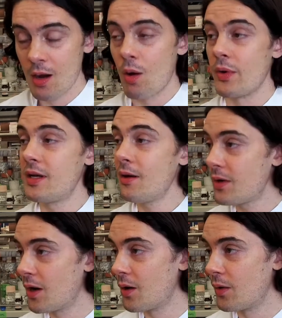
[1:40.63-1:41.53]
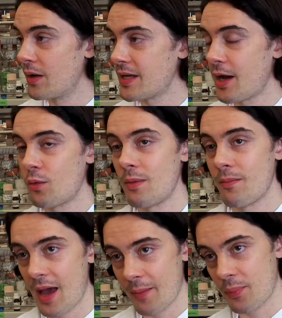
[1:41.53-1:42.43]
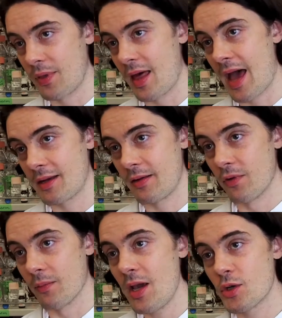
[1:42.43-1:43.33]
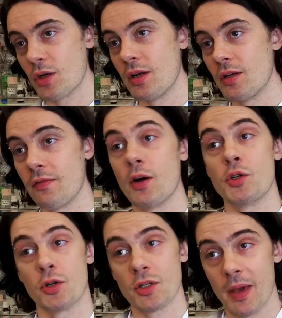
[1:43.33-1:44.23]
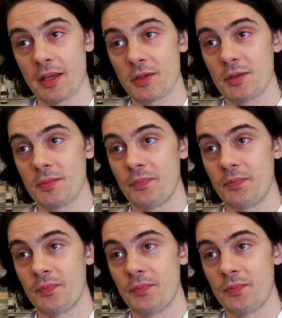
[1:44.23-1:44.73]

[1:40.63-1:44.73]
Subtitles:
What we don't know is how do we map that information into functional space.